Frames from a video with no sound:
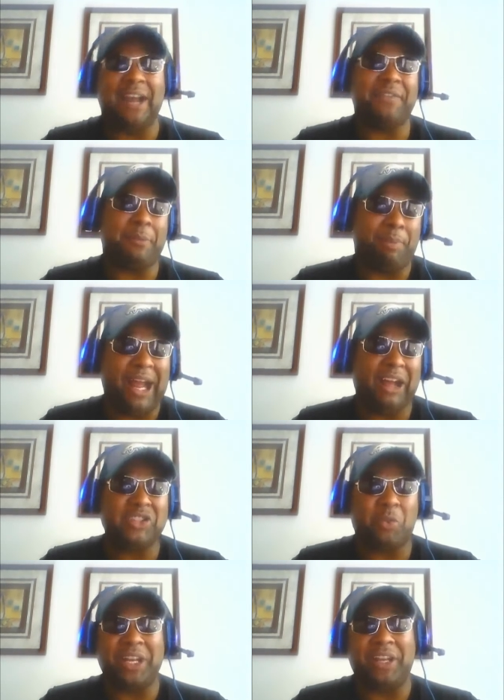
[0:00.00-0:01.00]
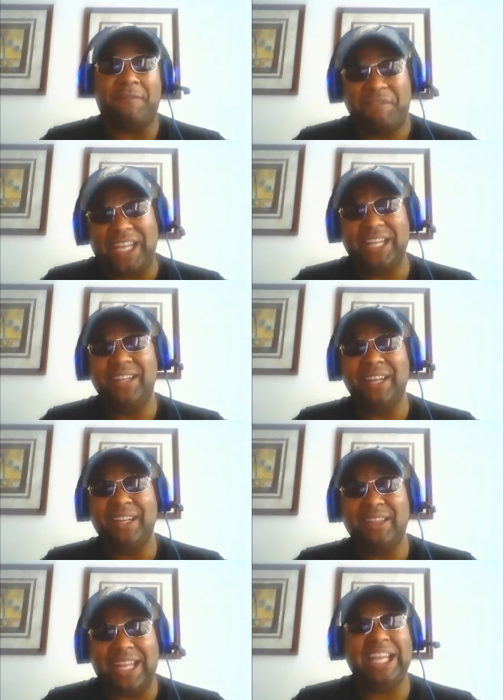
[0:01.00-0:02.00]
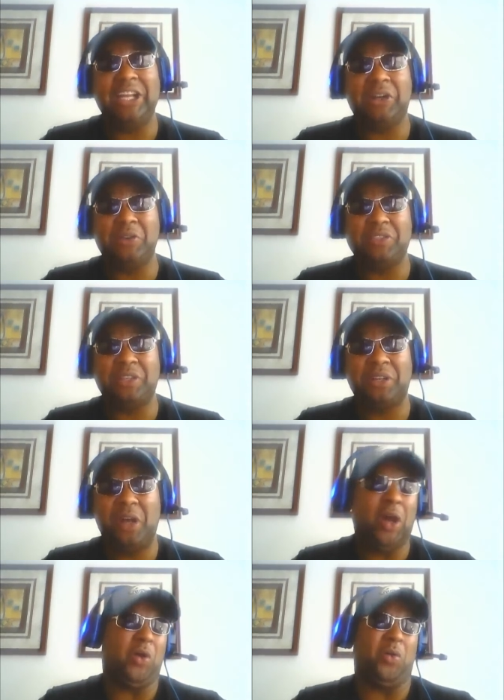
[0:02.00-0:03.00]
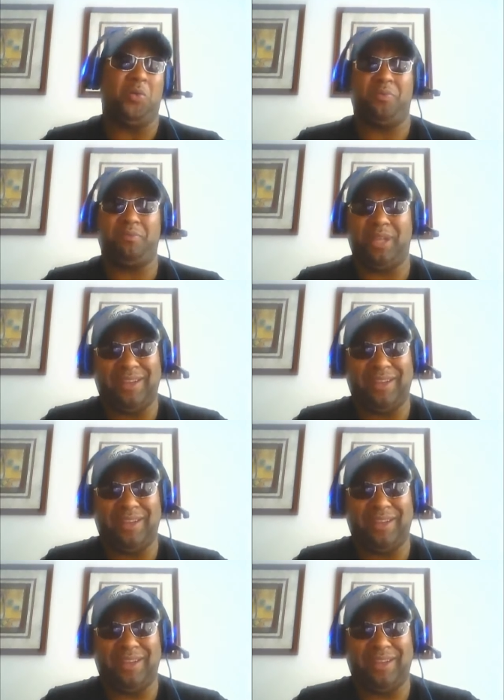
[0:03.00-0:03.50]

Now, if the Browns were to defeat the Eagles, oh,